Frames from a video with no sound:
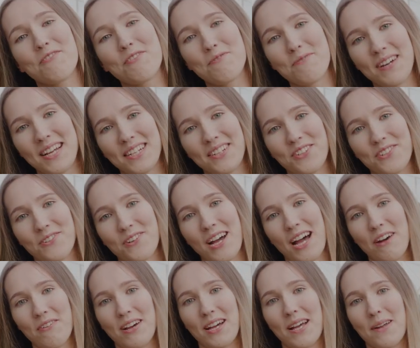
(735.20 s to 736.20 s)
we went to
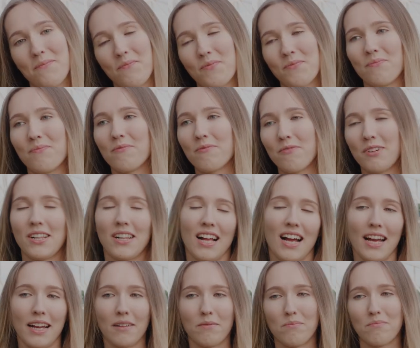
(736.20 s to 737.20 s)

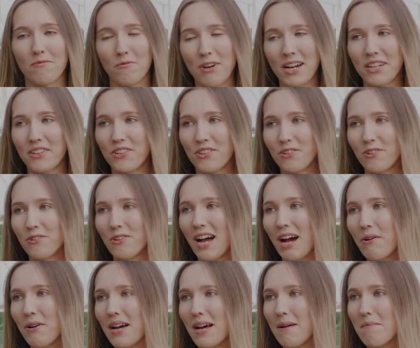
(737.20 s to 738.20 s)
I went to
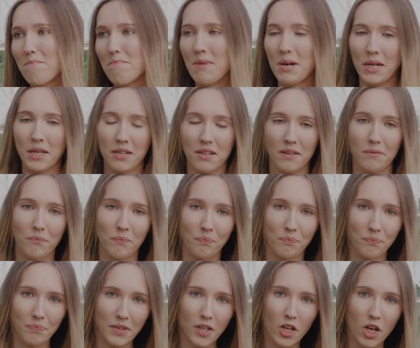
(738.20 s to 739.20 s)
our main
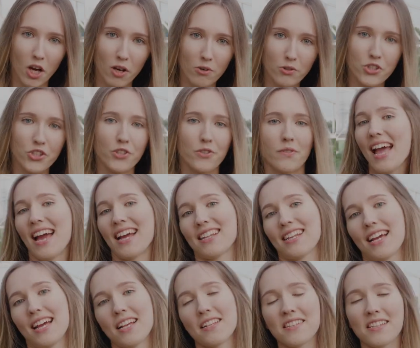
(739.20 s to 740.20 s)
coach, and
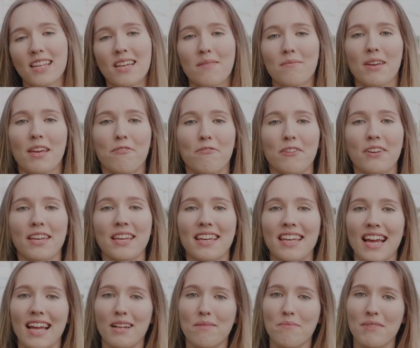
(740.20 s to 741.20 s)
I asked him if he
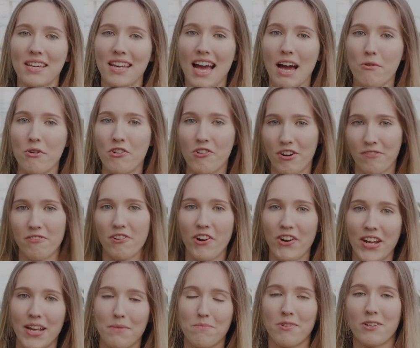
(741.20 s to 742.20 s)
can be our
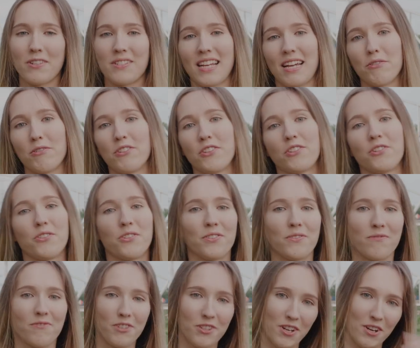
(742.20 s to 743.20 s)
referee because I wanted,
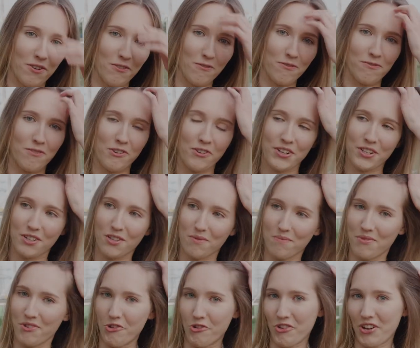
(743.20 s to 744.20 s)
for it to
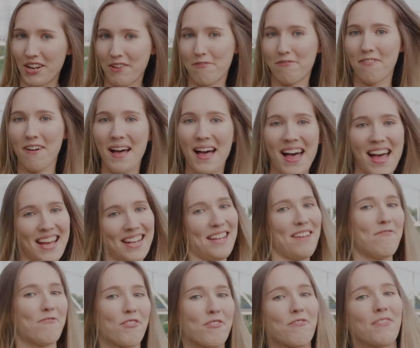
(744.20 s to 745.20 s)
be really fair and
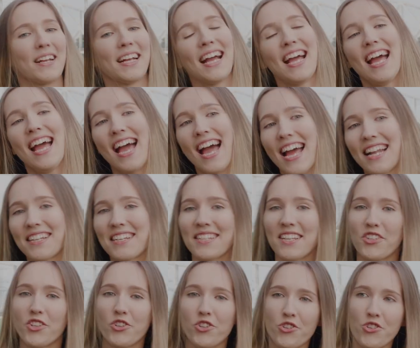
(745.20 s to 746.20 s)
everything. And he
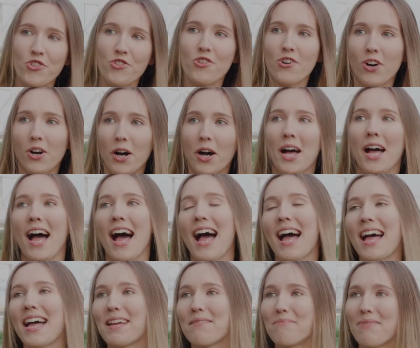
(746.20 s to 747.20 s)
said, sure,
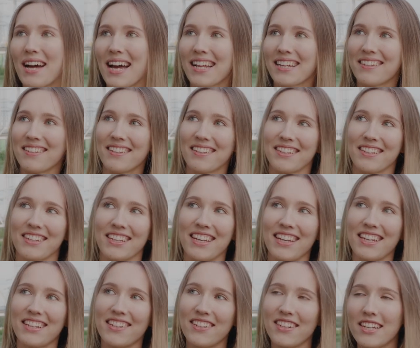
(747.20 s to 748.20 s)
but
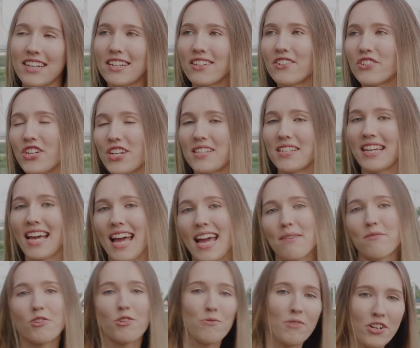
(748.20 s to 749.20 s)
he didn't just
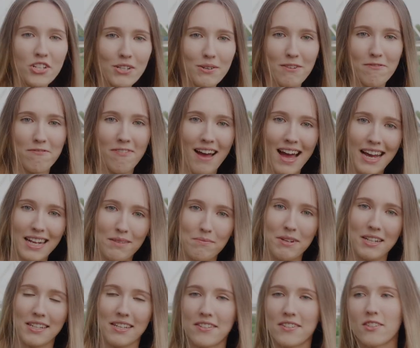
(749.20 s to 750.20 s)
came to watch our fight,
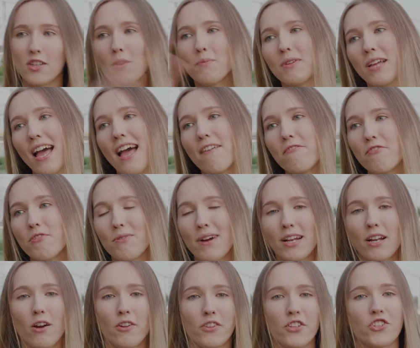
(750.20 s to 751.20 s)
but he stopped
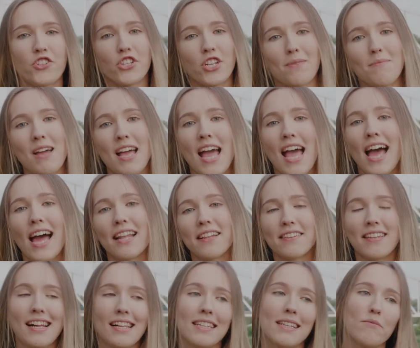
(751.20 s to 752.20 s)
everyone on the gym and
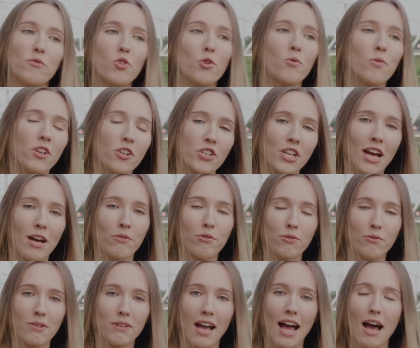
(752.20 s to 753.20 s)
tell them to watch
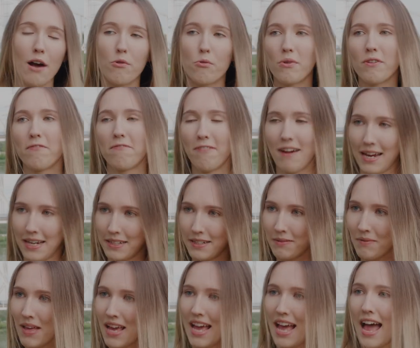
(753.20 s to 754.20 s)
how we fight.
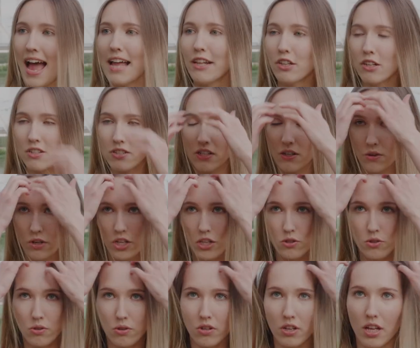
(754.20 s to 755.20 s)
And also he
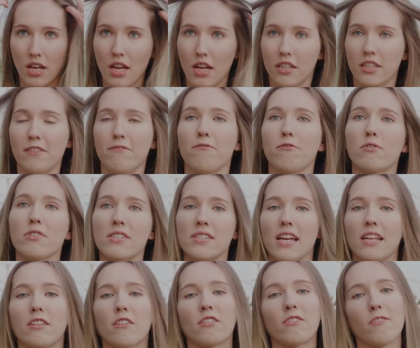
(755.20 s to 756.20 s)
took the full
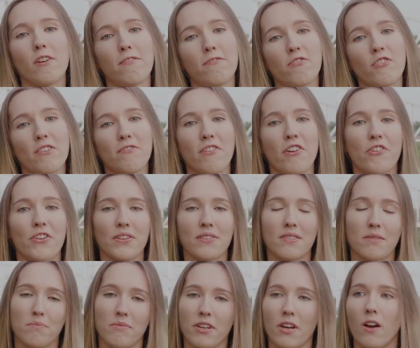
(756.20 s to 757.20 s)
set of
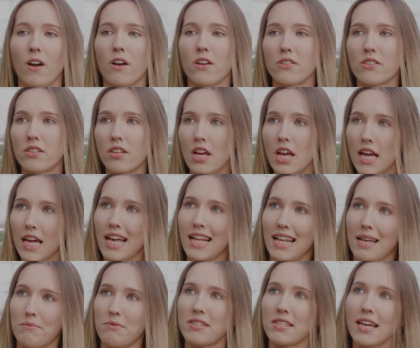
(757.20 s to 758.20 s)
referees, because in
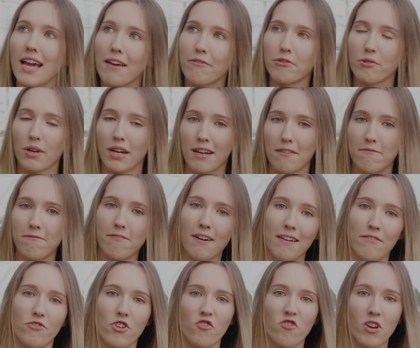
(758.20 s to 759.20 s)
MCF you have
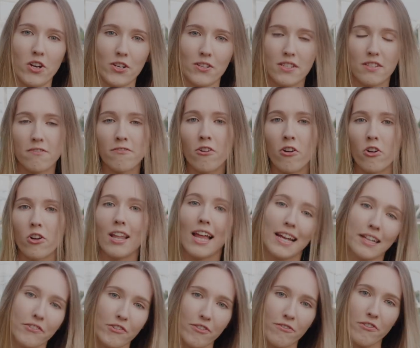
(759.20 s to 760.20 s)
5 referees, 4
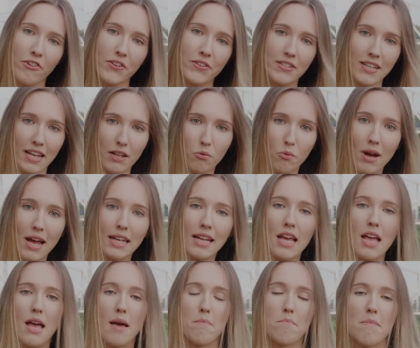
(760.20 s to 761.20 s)
line referees and 1
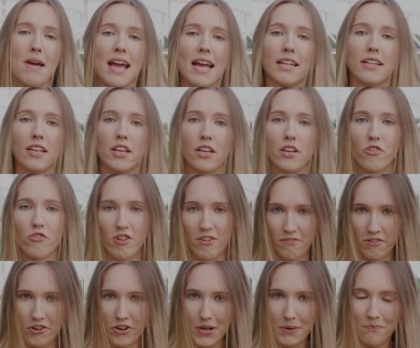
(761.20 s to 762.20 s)
main
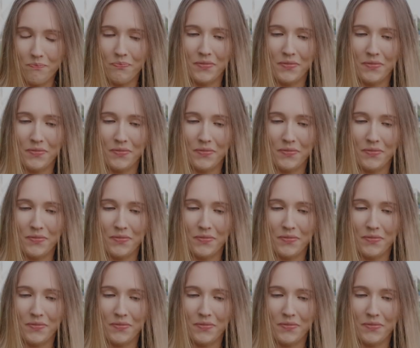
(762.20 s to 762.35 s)
referee.